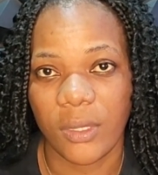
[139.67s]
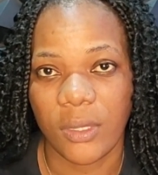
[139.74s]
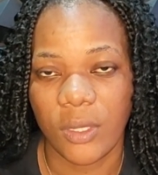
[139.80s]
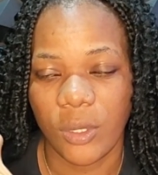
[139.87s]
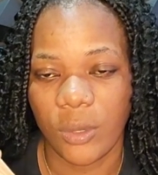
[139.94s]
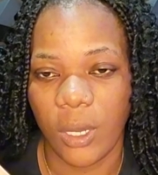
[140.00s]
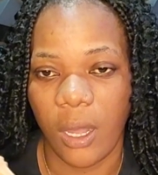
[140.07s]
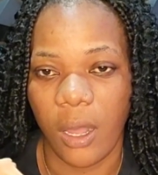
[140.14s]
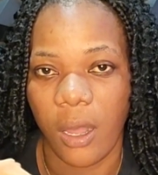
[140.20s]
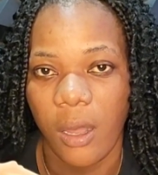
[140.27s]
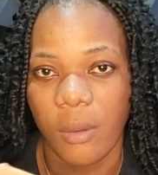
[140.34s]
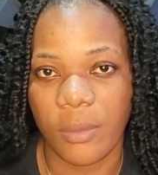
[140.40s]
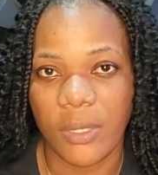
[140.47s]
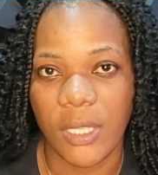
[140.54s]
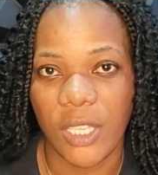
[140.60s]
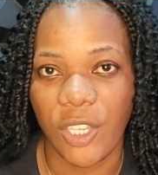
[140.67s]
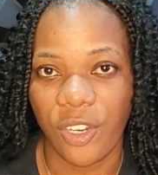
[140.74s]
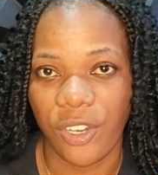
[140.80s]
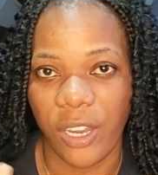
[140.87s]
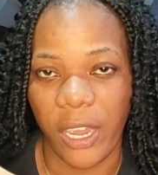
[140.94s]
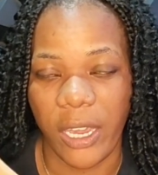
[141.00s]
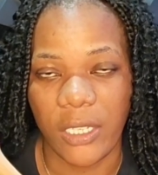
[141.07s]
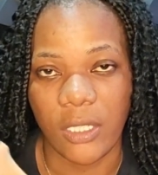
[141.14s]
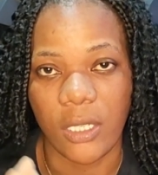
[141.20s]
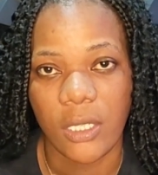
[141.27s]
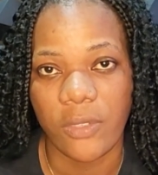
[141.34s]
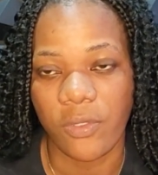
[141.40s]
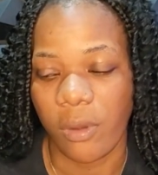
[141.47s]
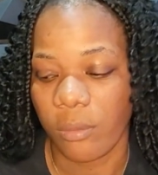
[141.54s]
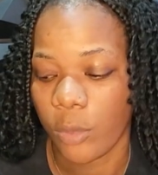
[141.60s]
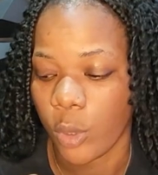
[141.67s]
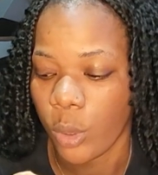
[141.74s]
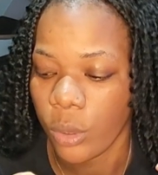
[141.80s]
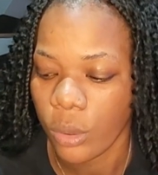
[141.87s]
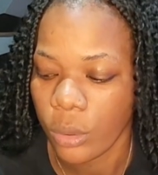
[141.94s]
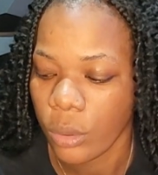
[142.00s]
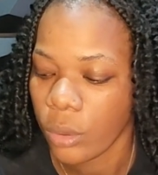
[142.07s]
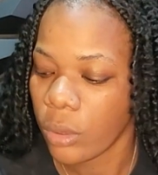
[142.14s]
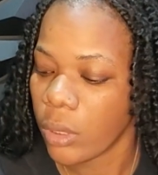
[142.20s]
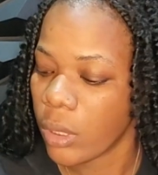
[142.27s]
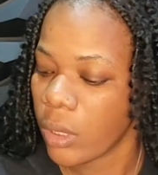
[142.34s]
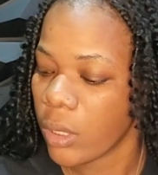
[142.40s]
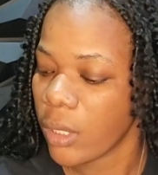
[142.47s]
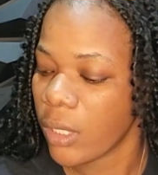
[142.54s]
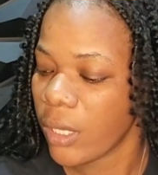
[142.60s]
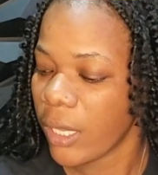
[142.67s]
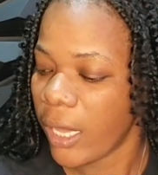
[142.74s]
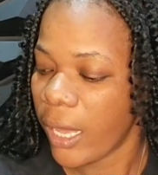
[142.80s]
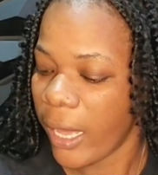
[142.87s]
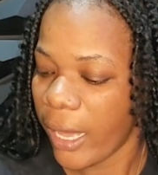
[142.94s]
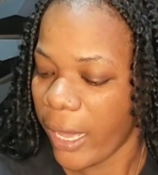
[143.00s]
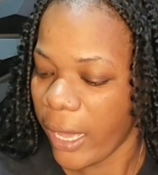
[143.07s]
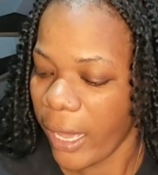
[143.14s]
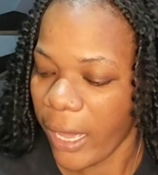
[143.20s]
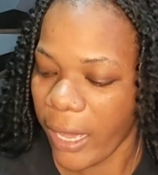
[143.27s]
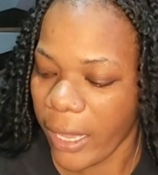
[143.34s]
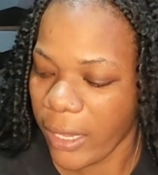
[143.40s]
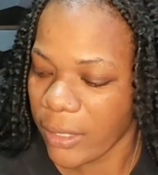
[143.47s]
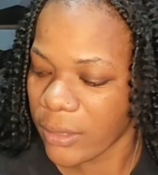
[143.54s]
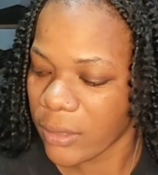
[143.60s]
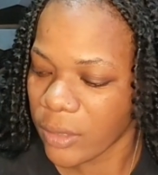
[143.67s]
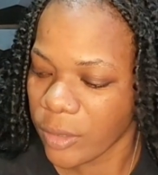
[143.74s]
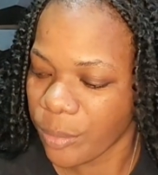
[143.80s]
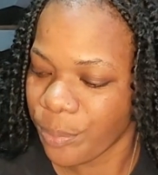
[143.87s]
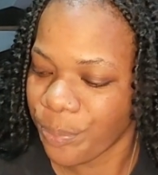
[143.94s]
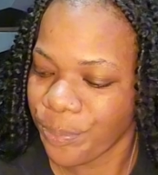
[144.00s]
to secure your edges from the glue, and